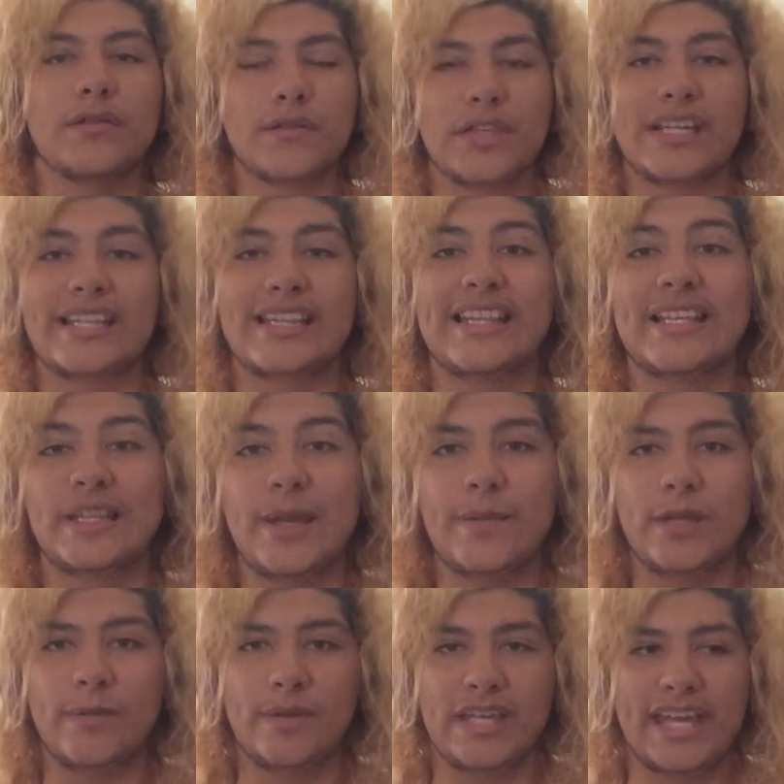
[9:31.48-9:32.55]
the
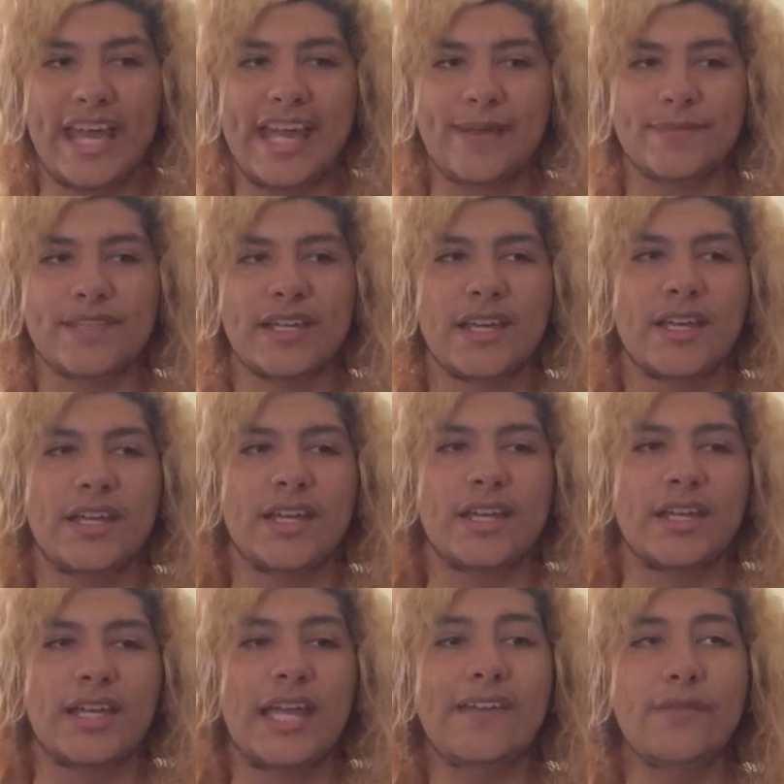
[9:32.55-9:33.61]
WWE games,
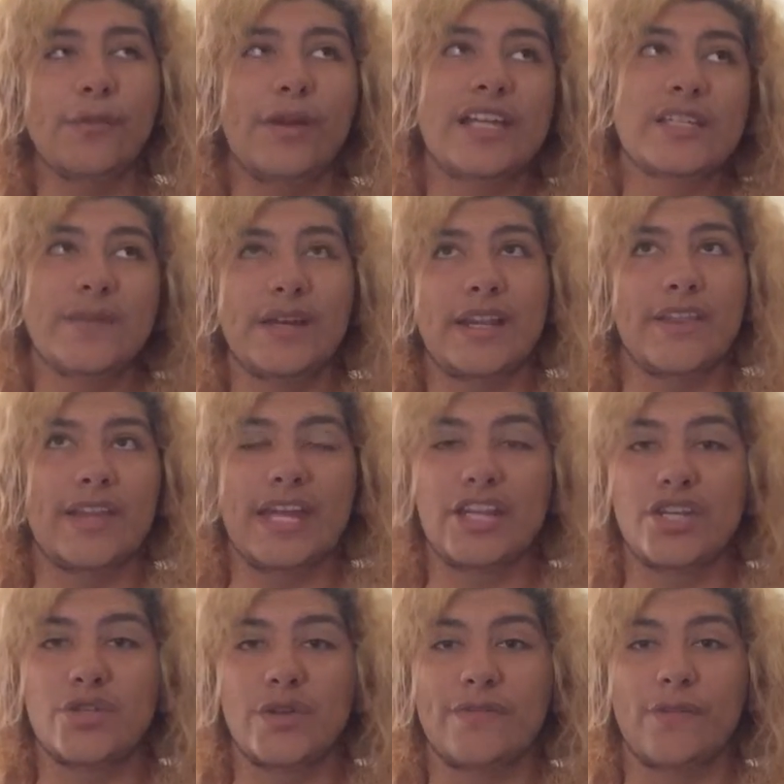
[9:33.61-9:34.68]
Eva Marie hasn't been in the
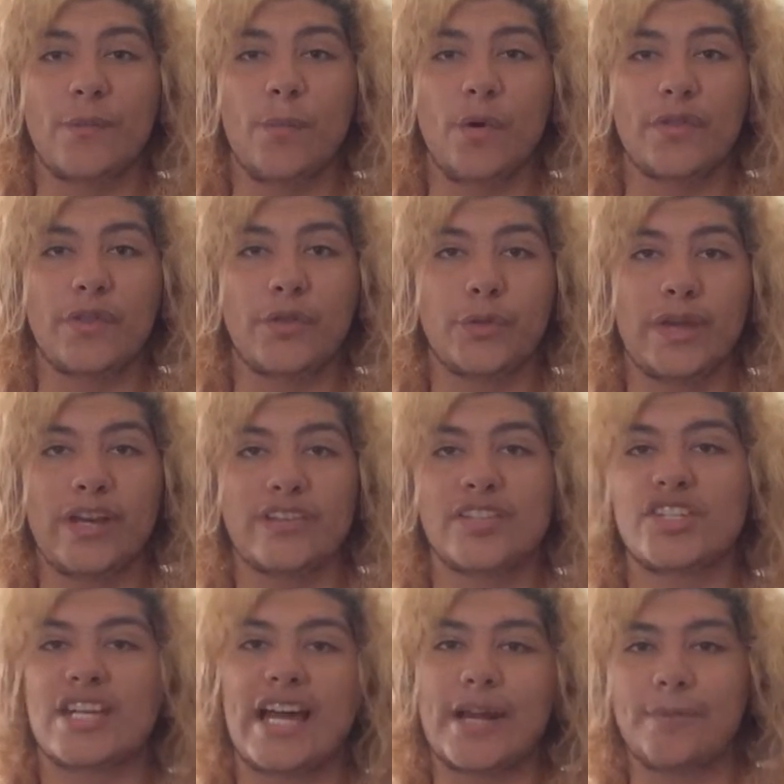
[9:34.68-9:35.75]
industry for more than 3 years
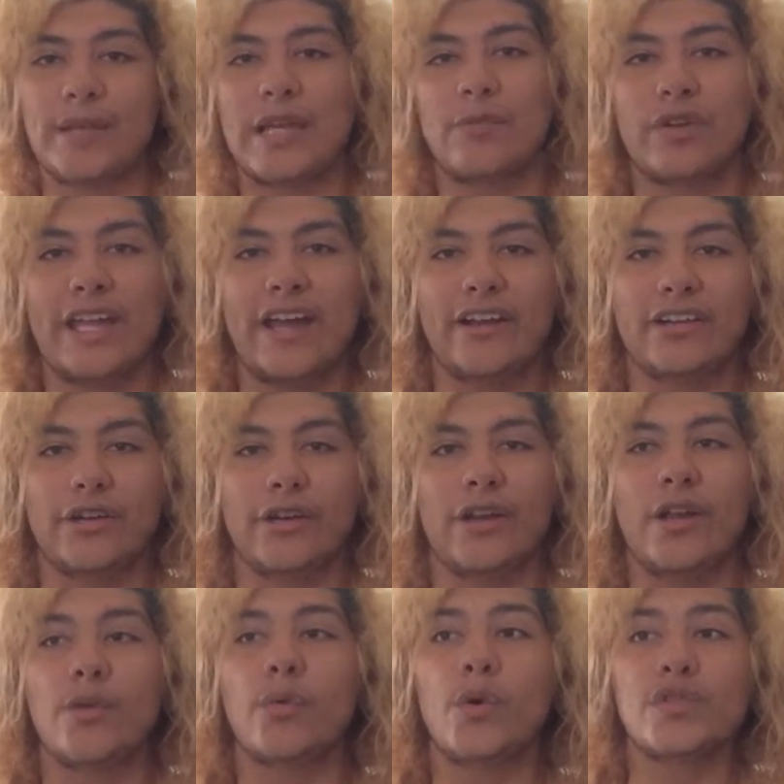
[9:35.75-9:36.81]
and she got a playable character.
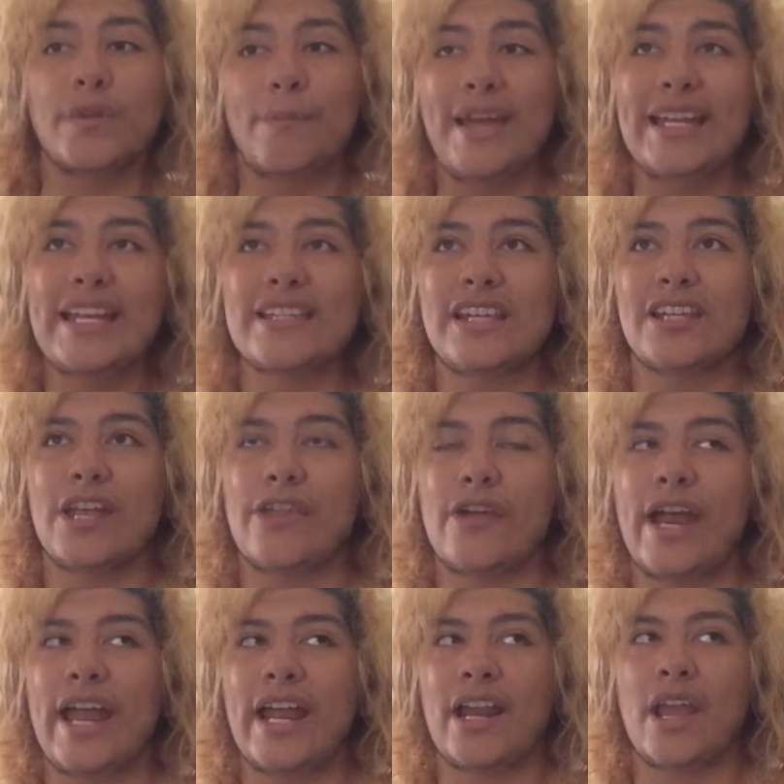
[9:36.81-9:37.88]
Rosa Mendez, on the other
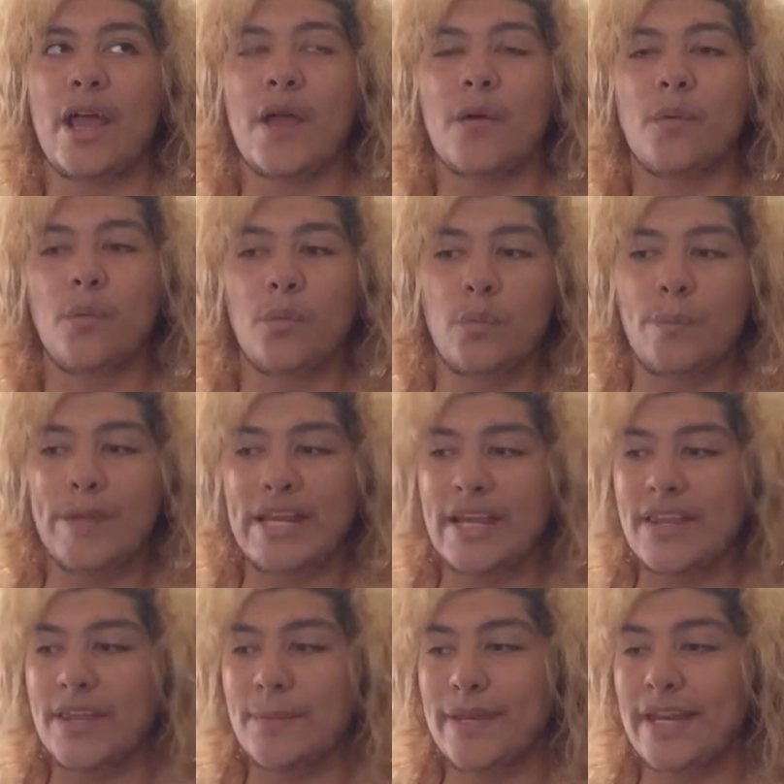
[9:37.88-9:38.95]
hand, been
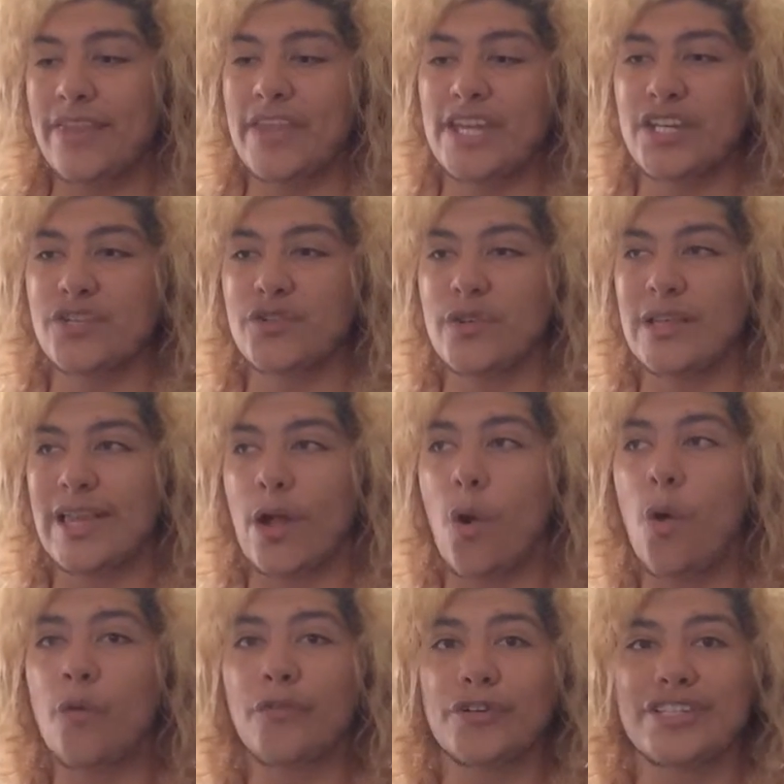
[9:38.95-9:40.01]
in the industry like
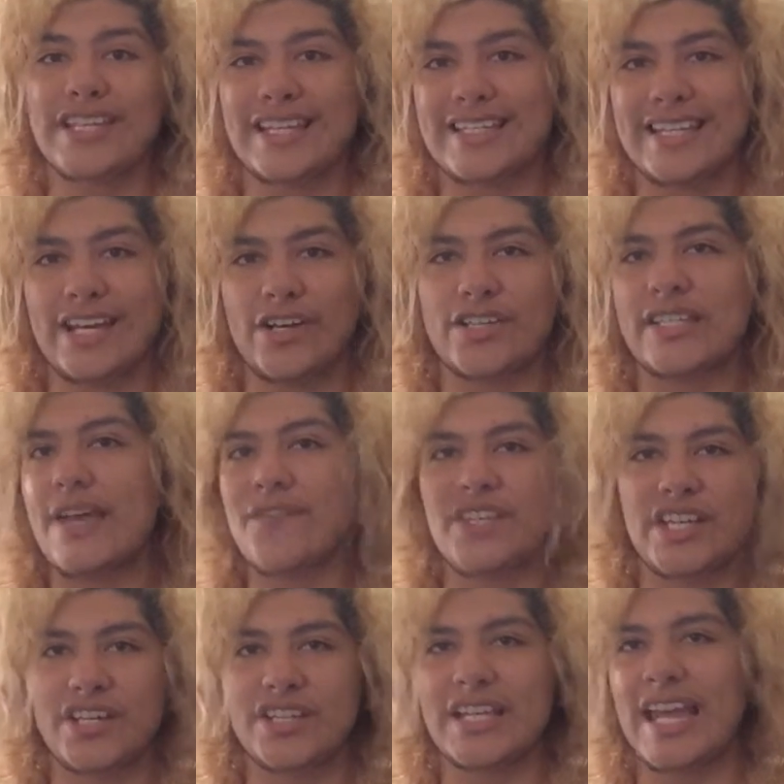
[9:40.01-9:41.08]
over 6 years,
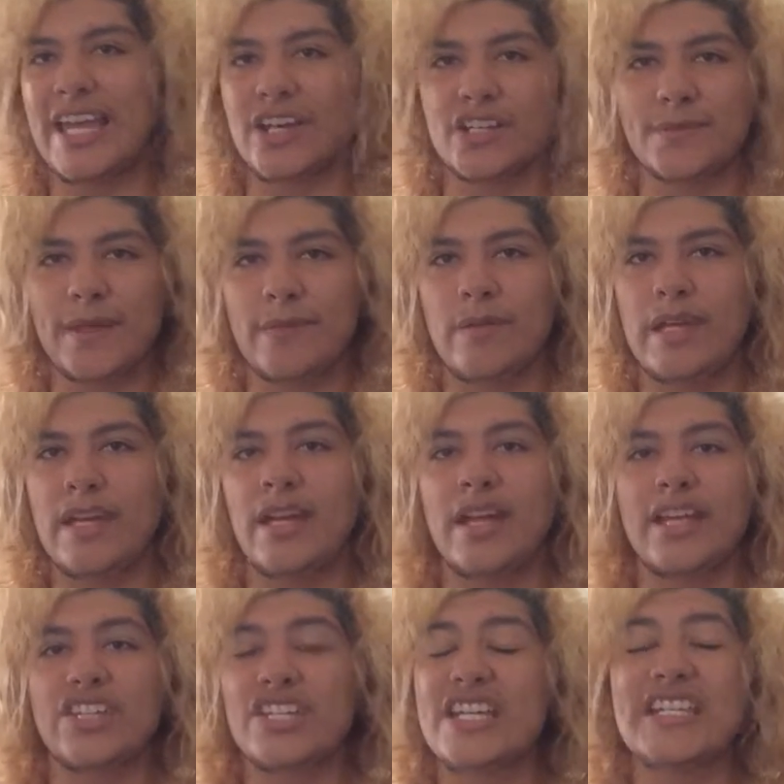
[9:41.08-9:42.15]
7 years, 8 years maybe.
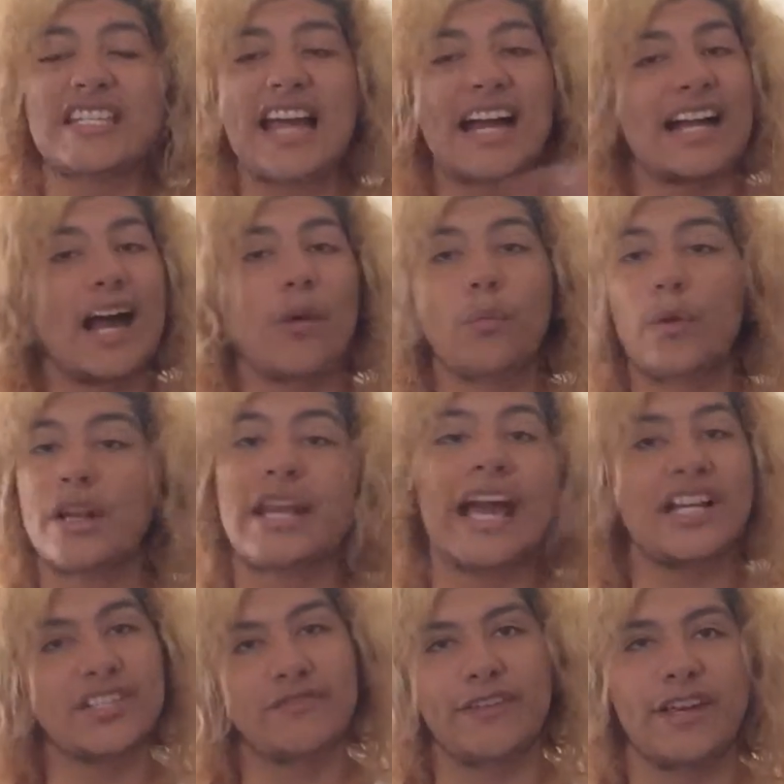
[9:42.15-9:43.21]
She's not got one
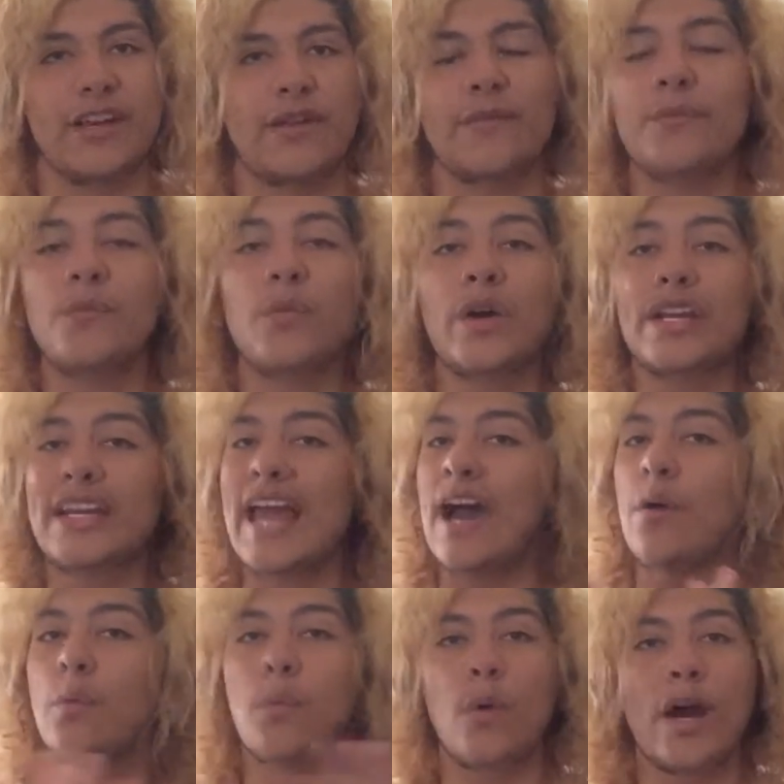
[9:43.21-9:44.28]
action figure. What,
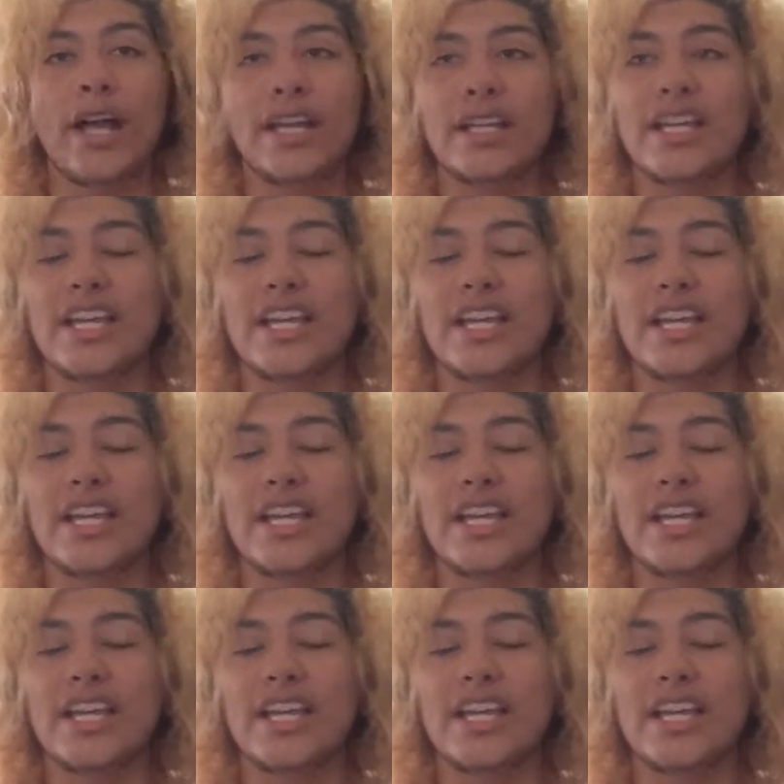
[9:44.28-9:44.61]
not one?